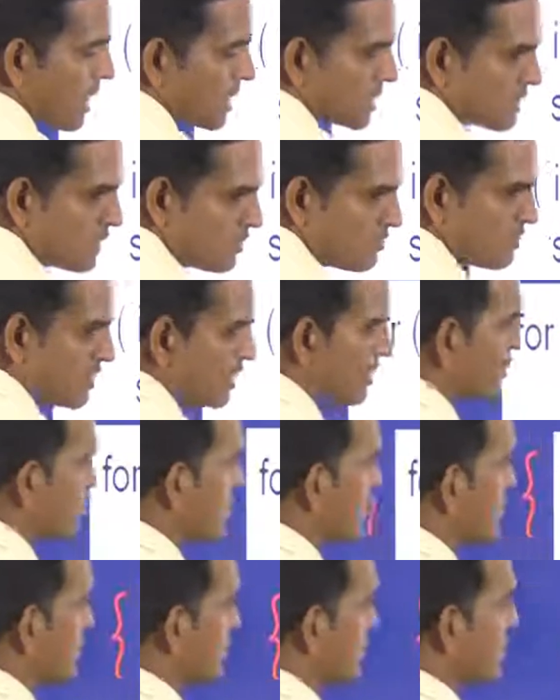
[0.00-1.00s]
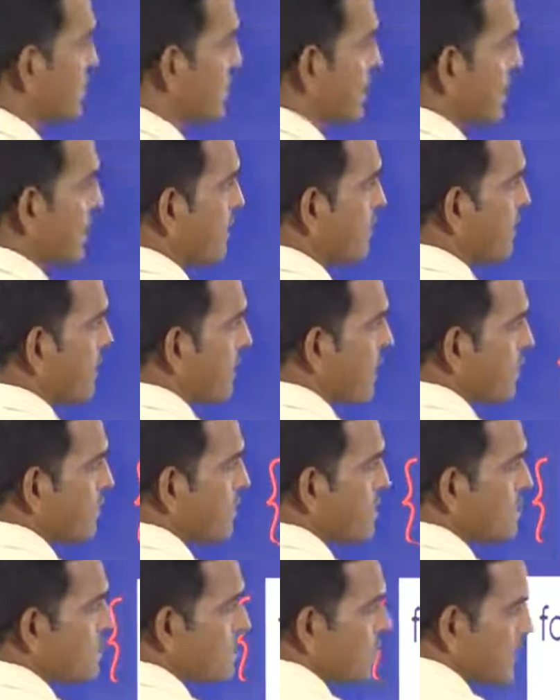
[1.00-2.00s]
marks of 0. When your I
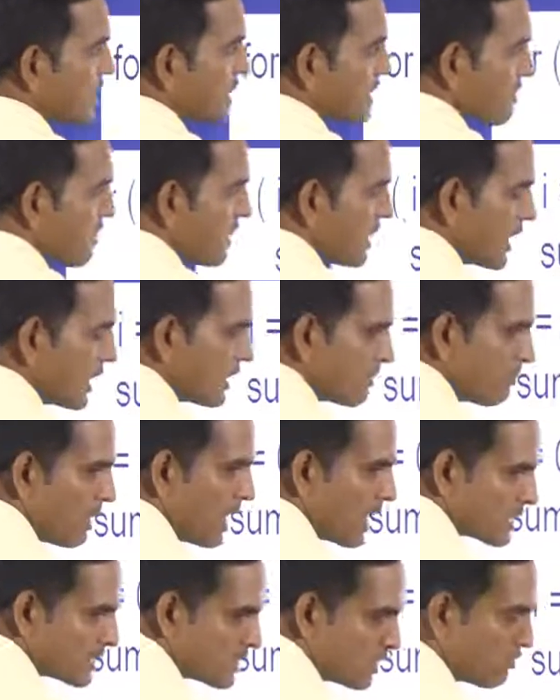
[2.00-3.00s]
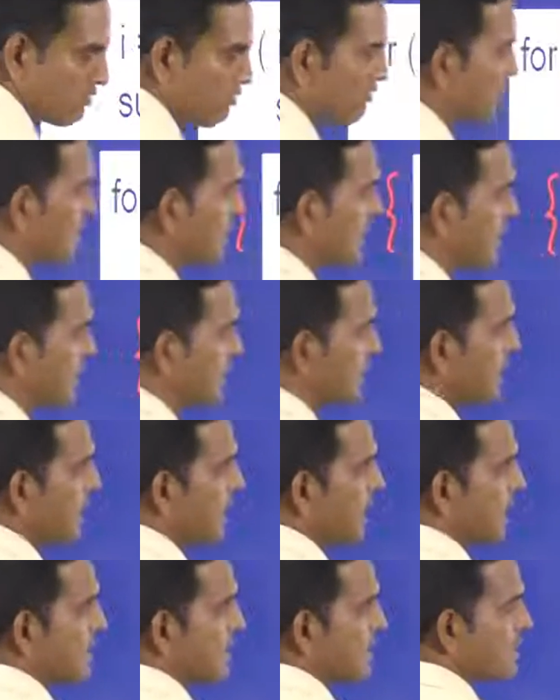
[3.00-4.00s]
value is 1, it will take marks of 1.
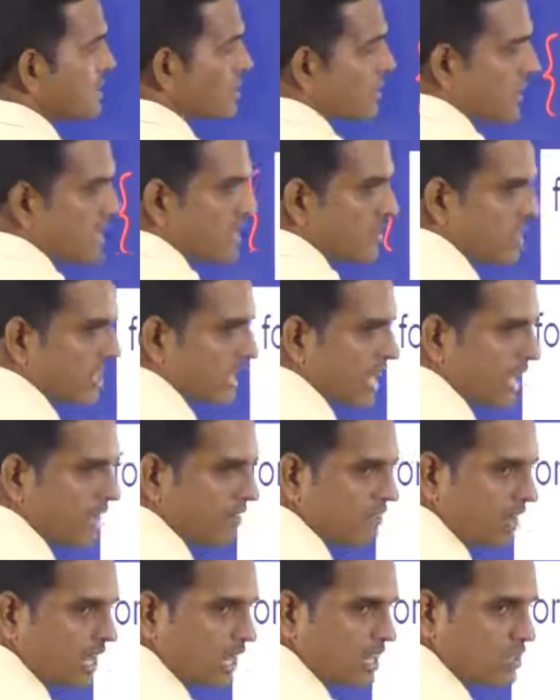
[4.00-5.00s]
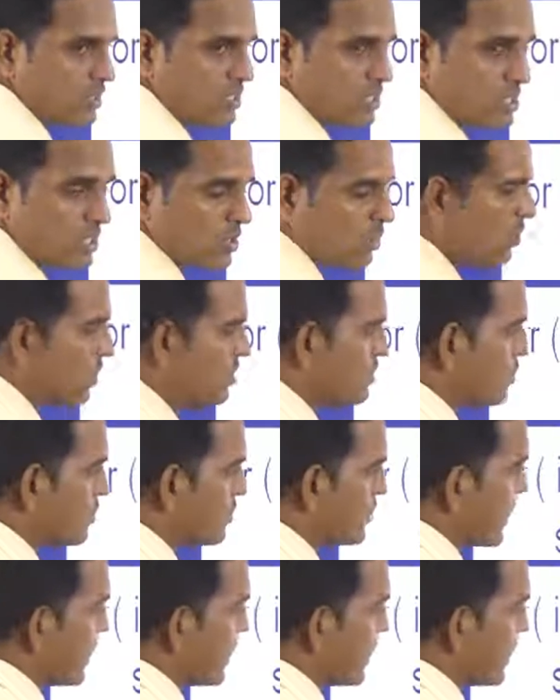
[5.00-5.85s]
Like this, when your I value is equals to